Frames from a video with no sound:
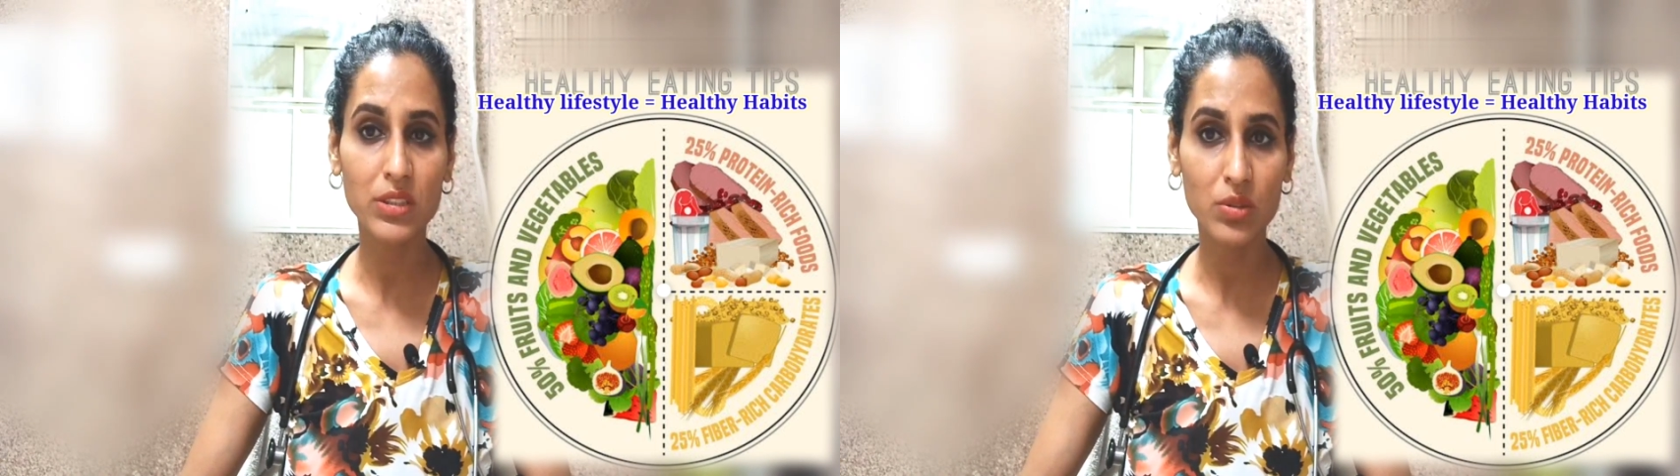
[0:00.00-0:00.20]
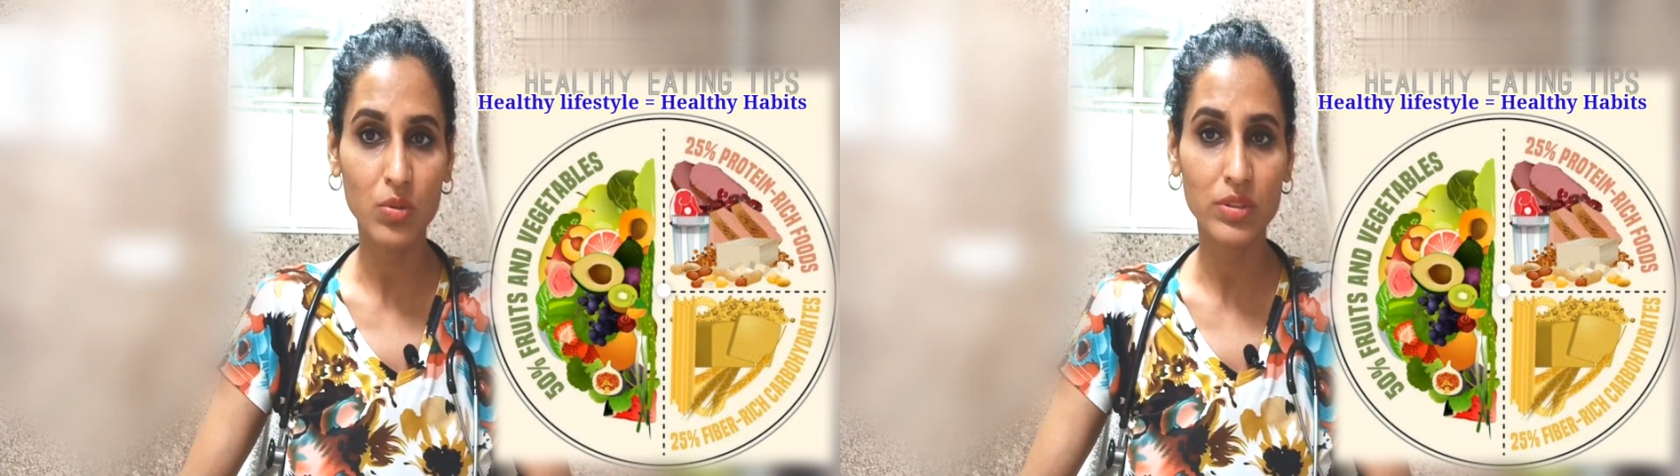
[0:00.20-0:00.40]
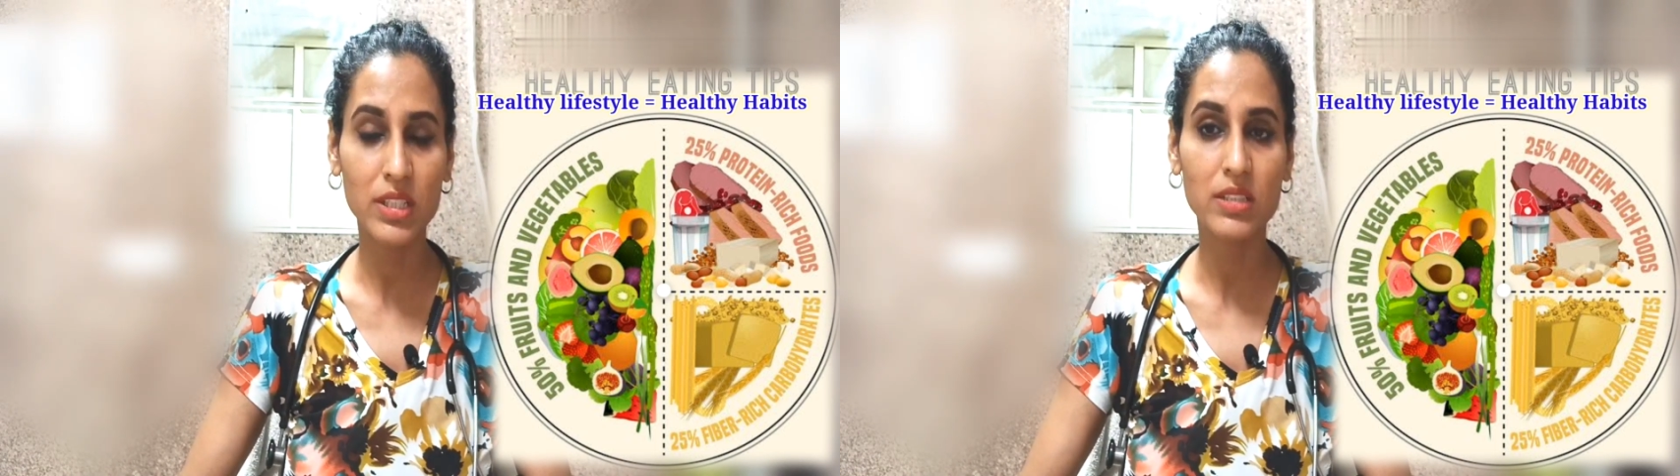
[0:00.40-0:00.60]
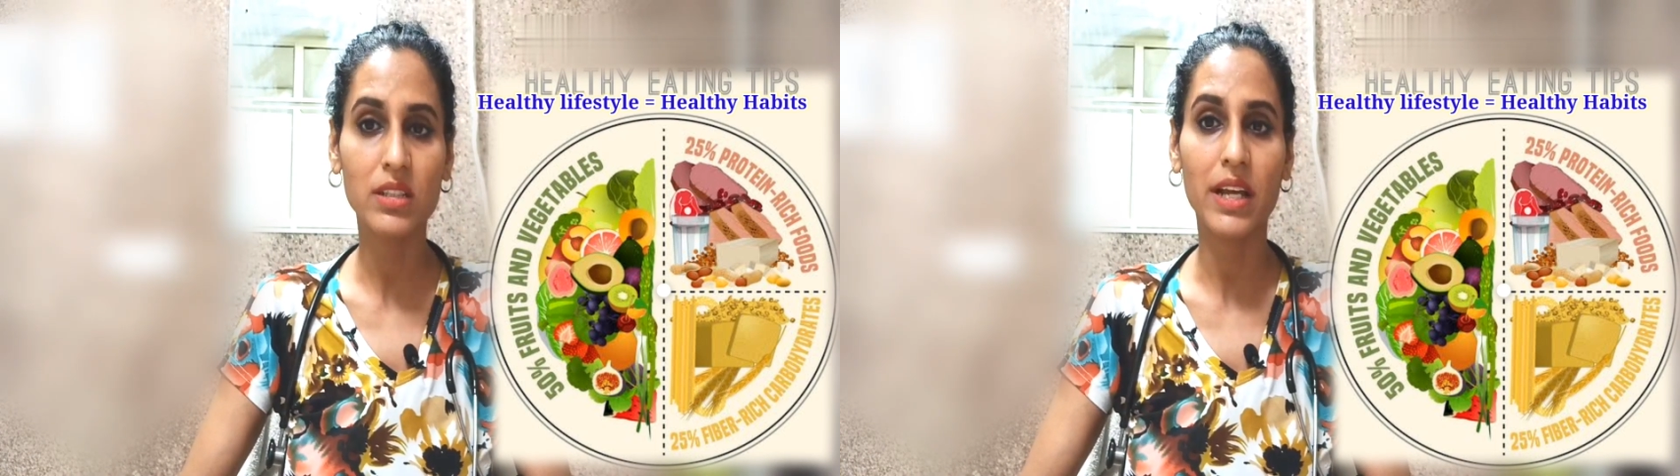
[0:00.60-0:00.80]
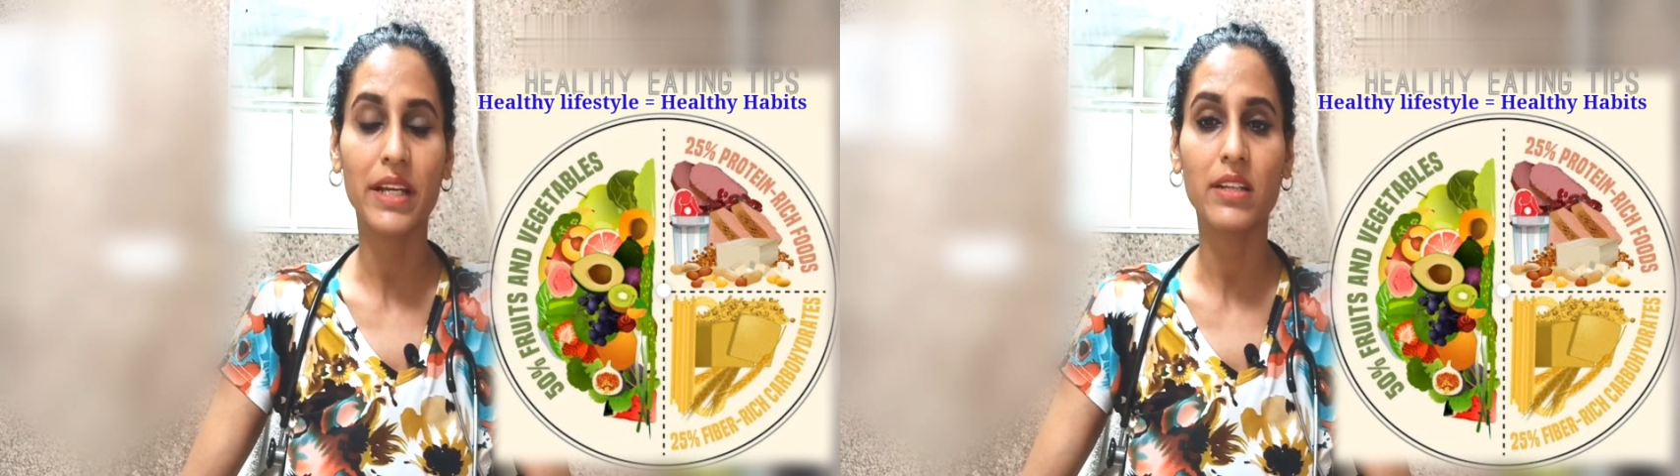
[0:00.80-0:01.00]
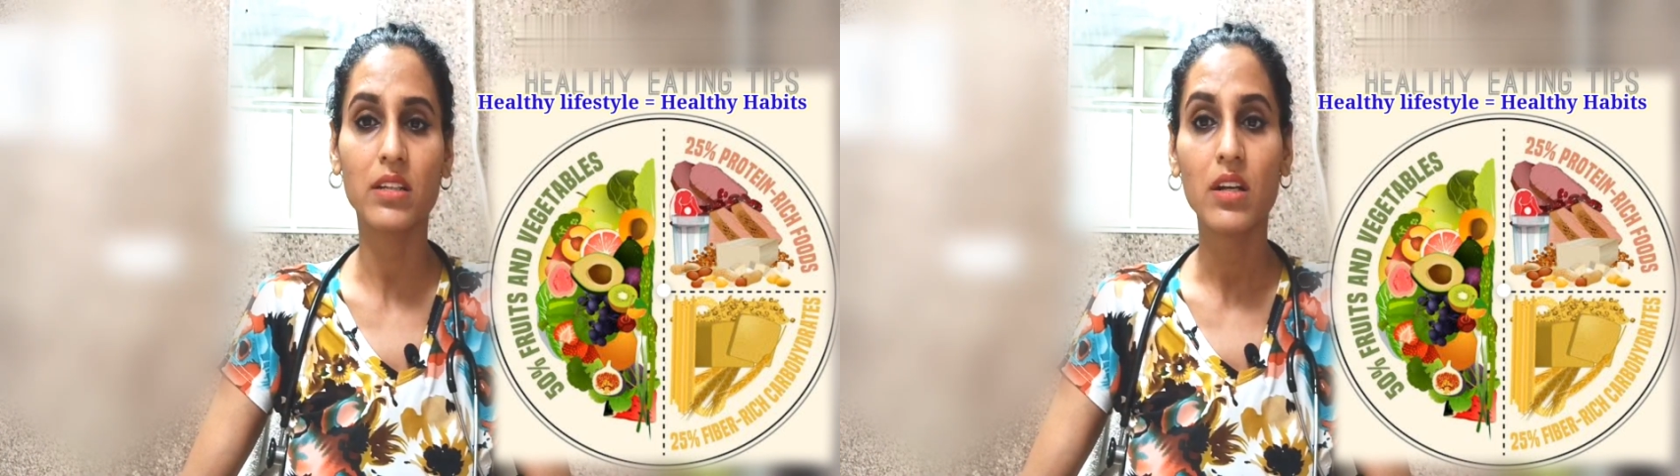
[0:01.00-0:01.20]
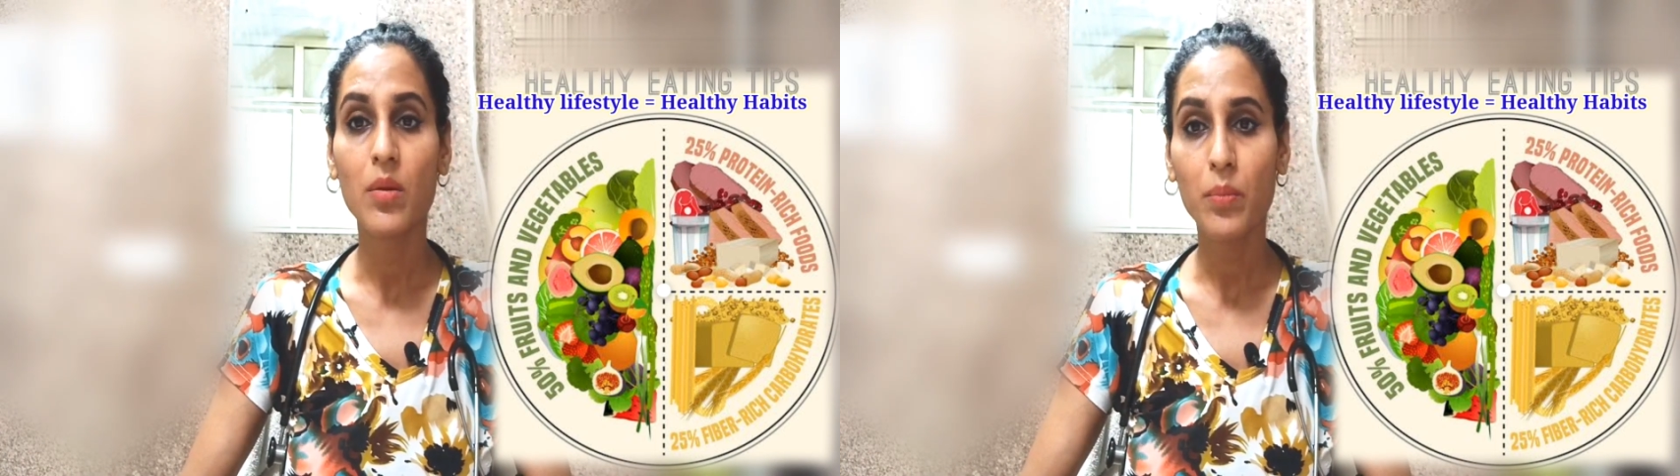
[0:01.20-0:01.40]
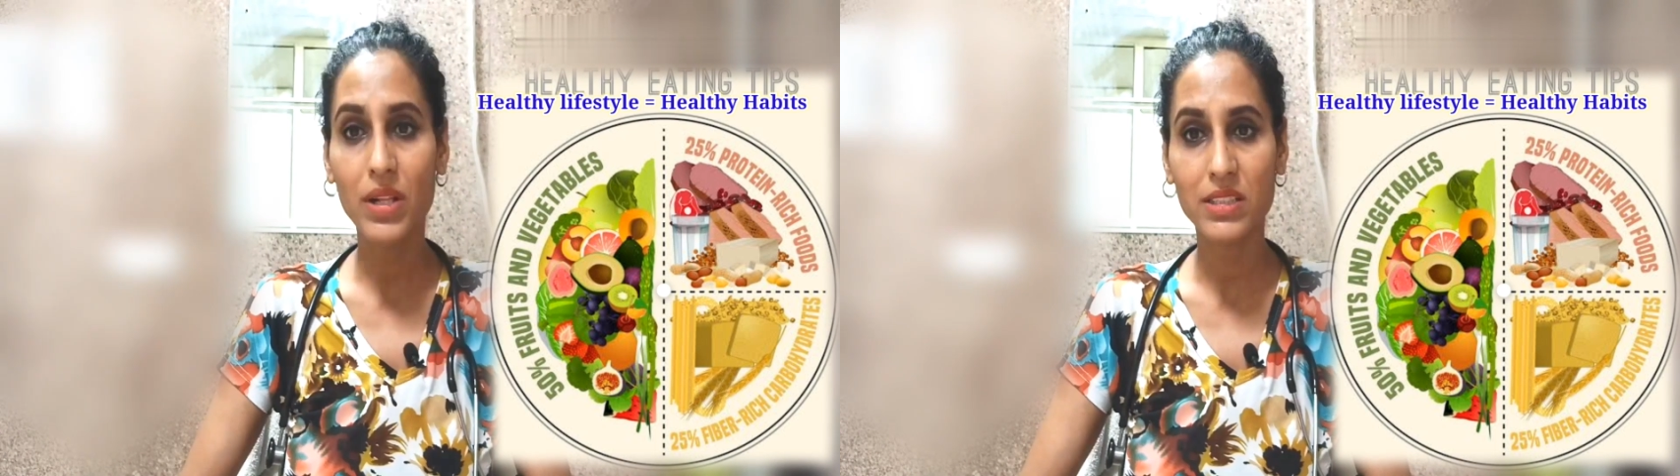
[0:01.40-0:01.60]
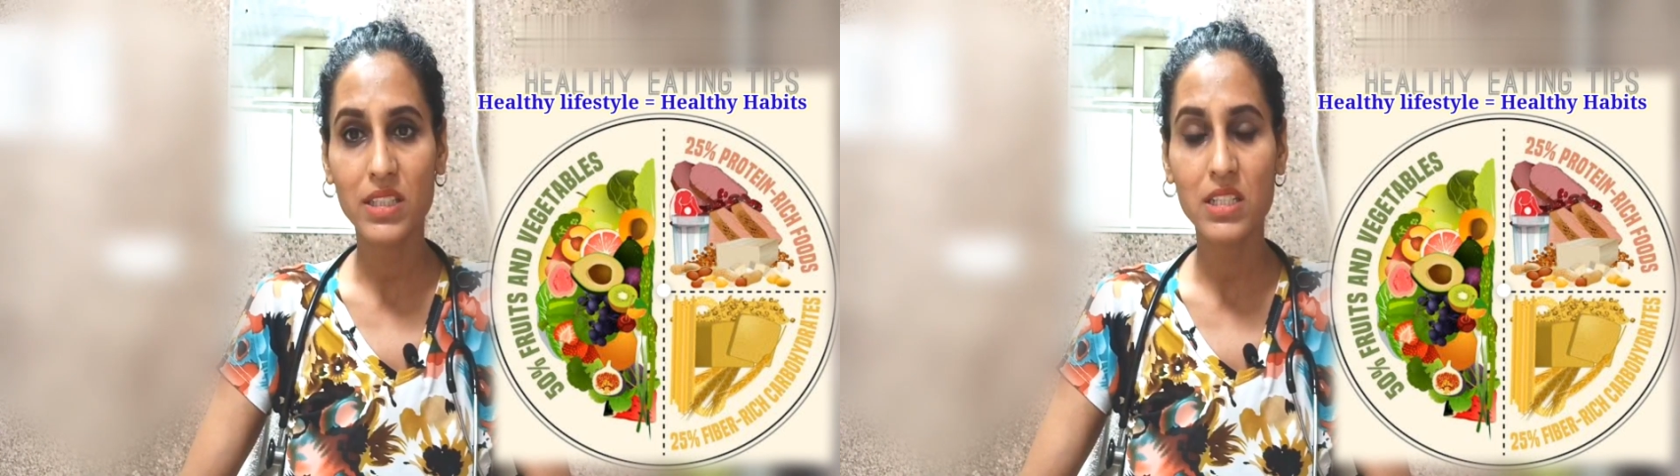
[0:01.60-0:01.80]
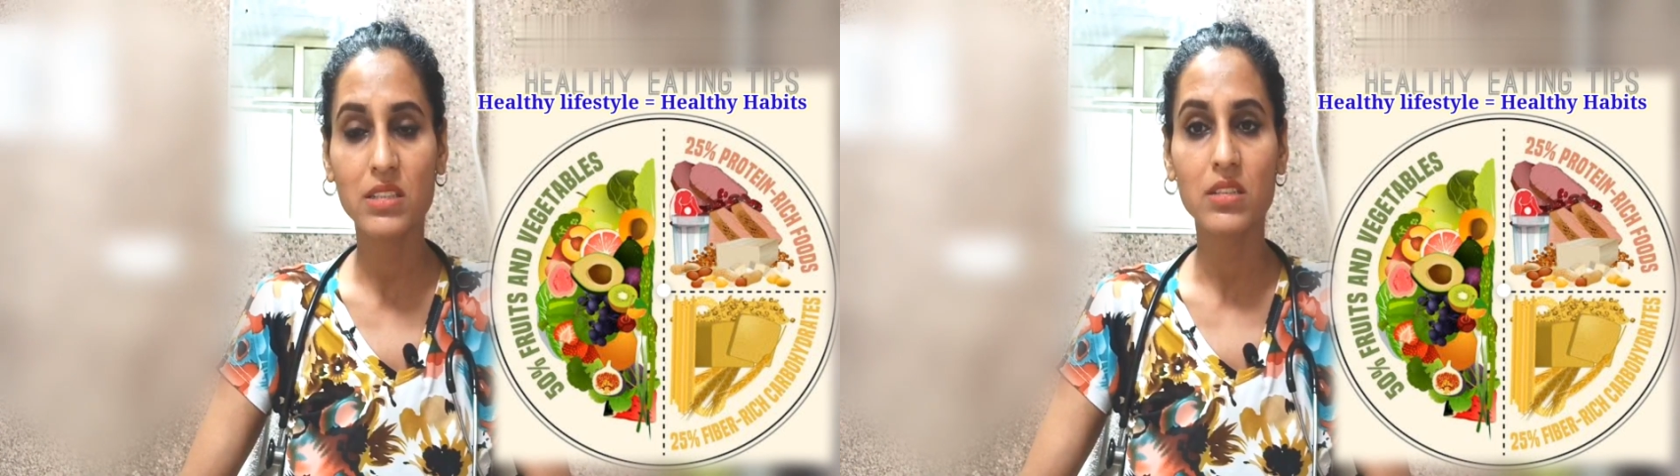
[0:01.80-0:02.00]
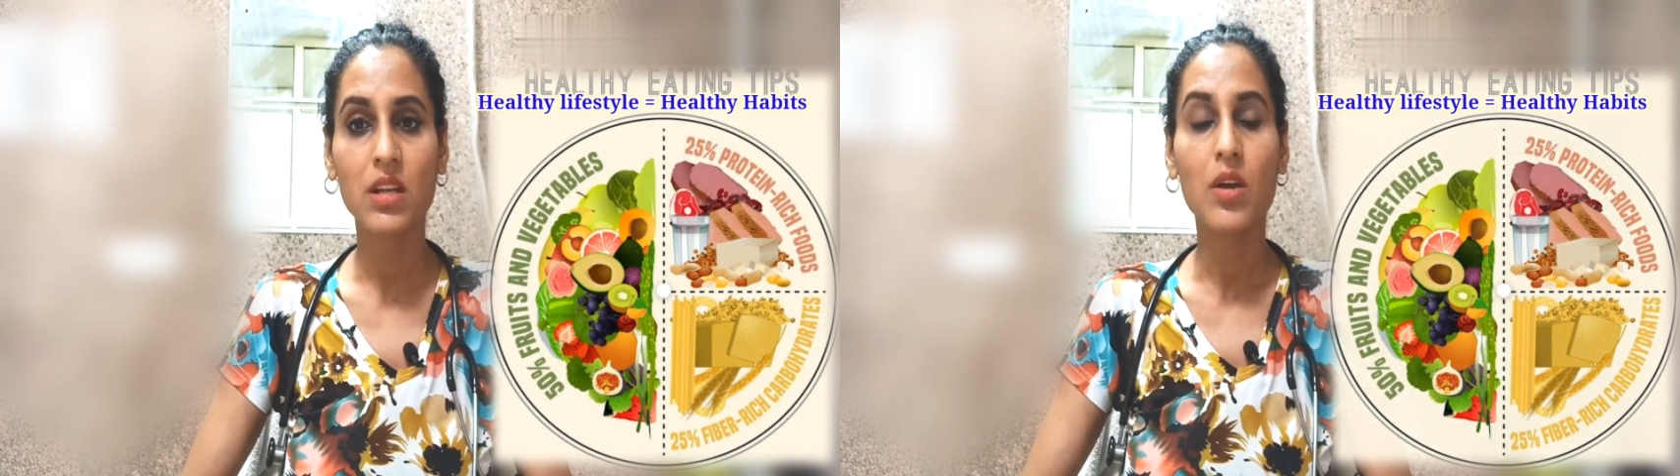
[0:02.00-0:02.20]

sources like pulses,